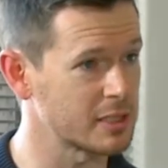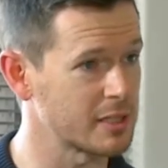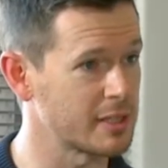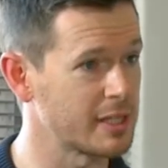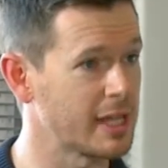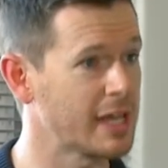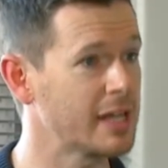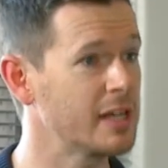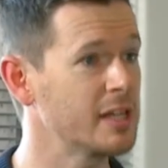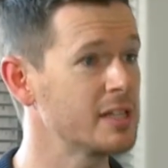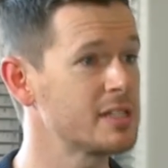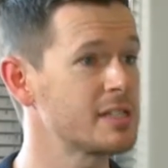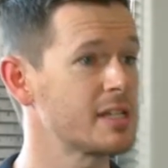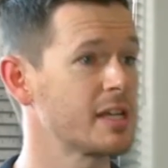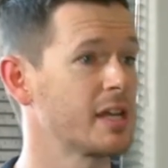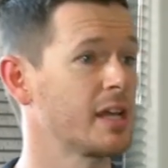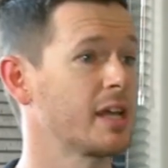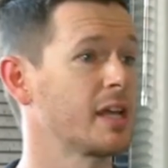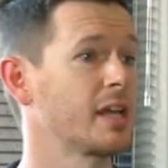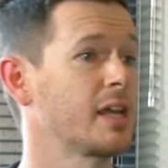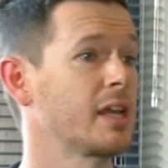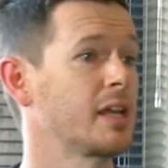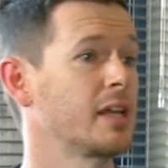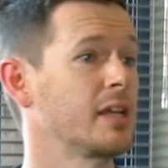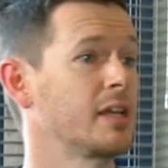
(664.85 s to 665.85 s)
That is
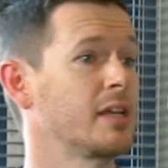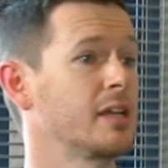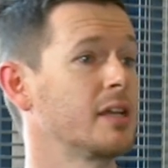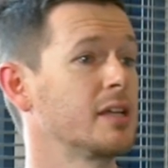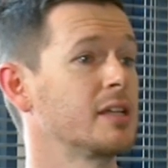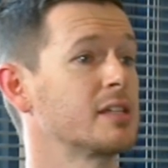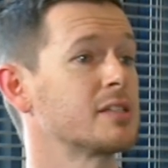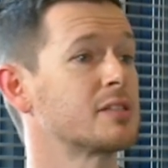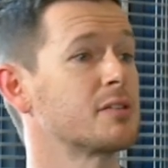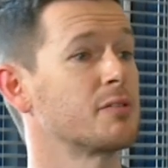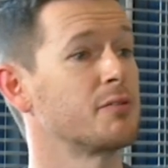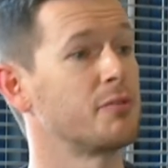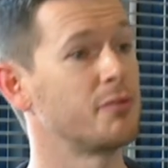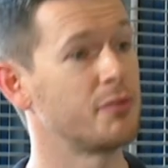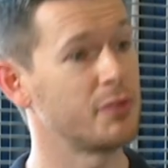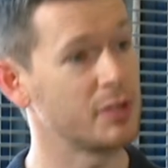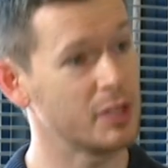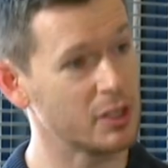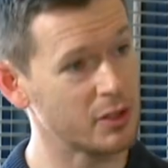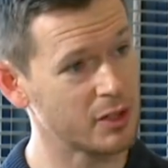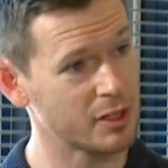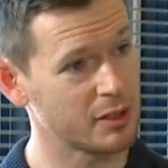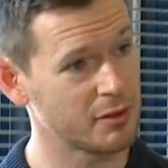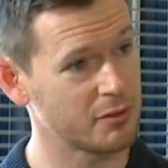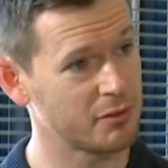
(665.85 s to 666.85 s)
a
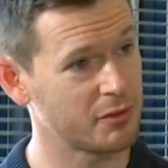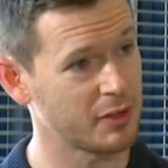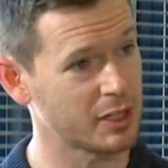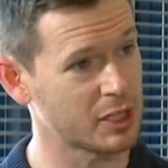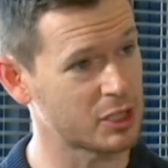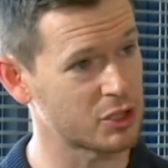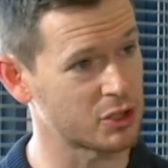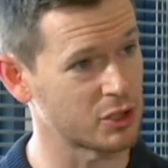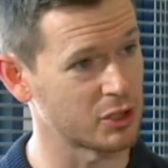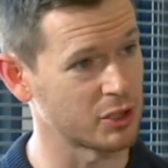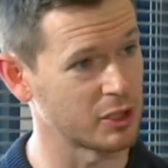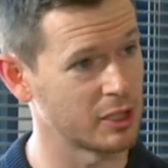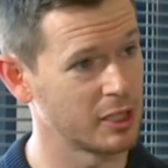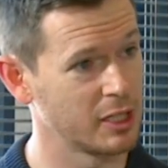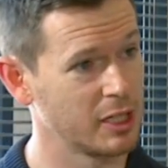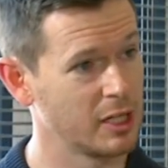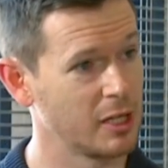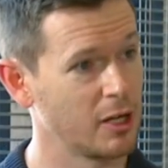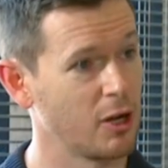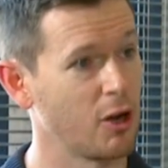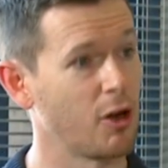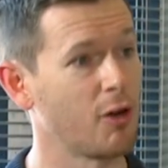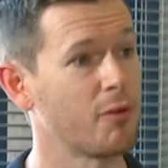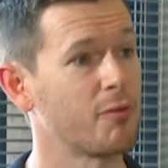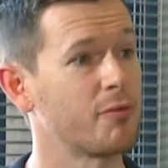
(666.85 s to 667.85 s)
severe infection
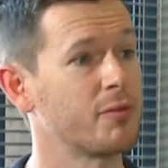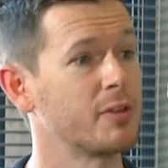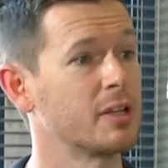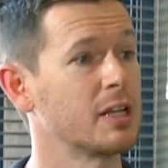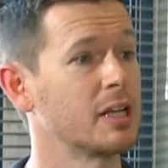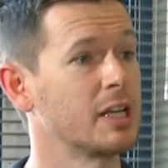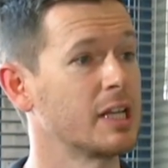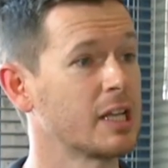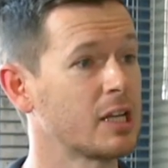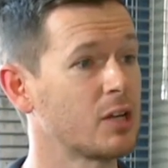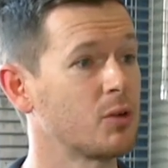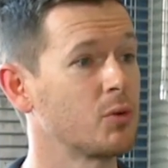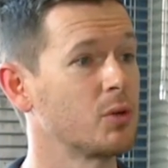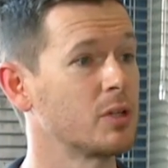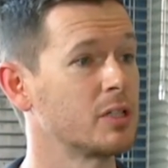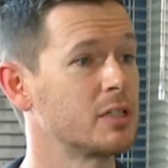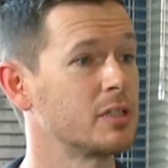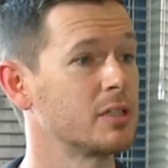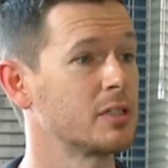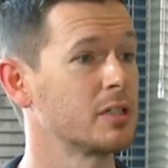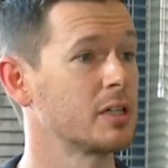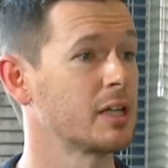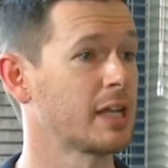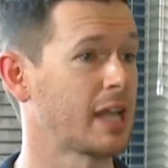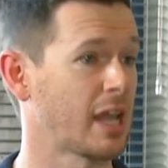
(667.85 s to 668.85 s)
of the
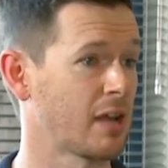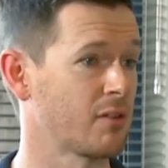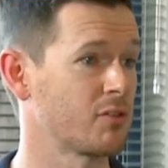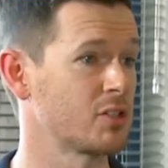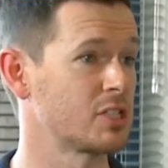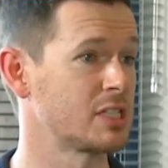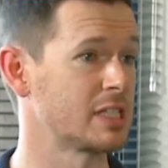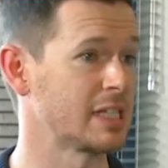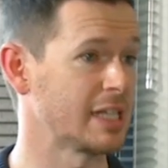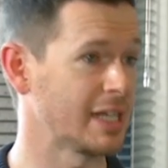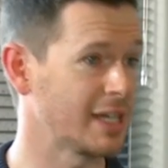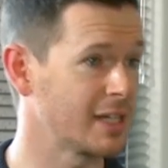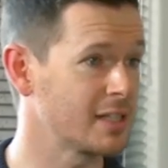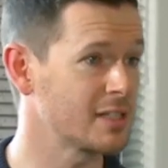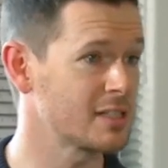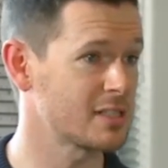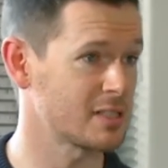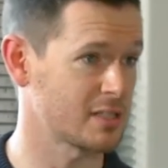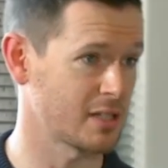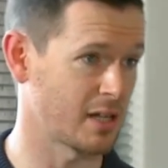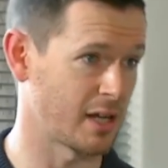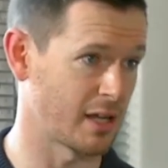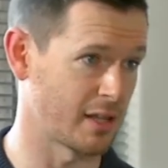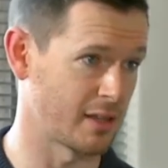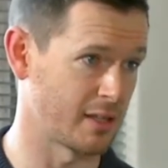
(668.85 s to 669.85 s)
liquid cavity
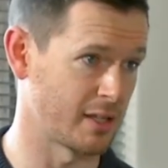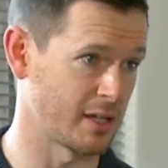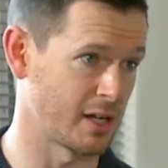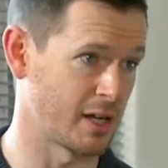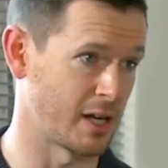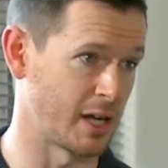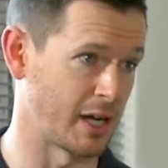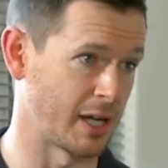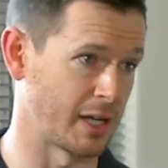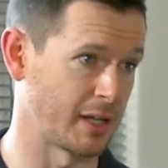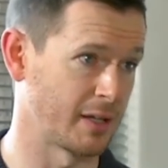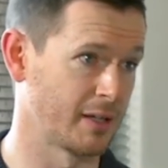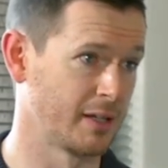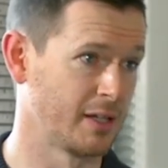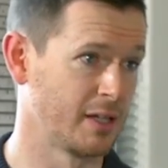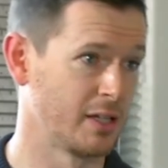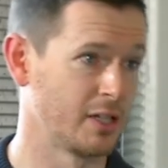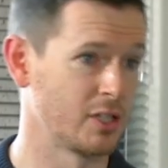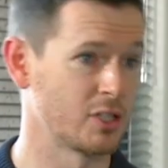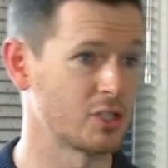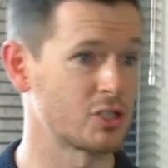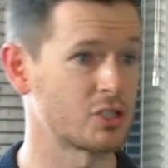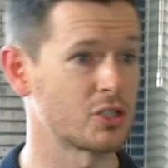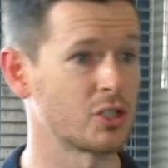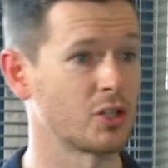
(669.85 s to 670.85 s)
inside the eye.
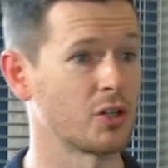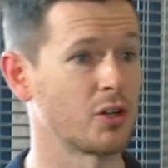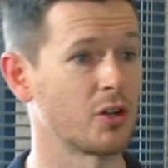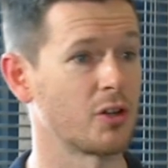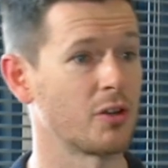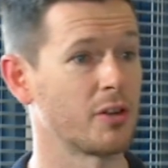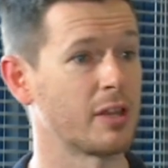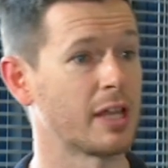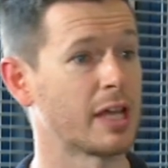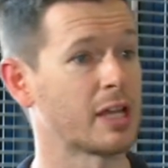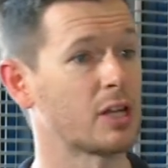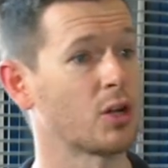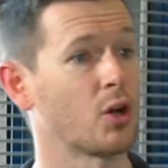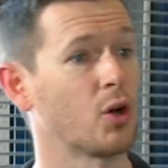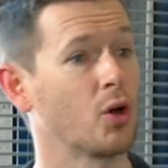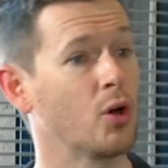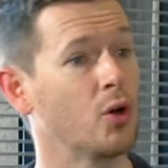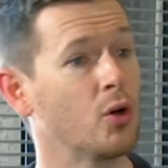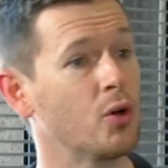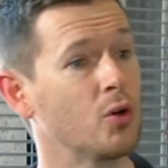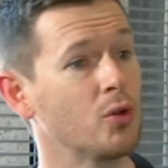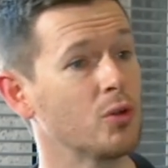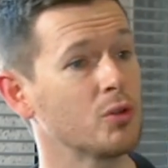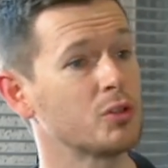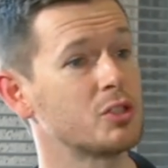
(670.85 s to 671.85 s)
So that
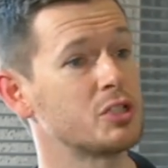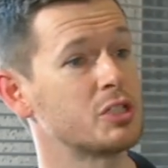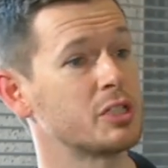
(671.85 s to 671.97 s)
whole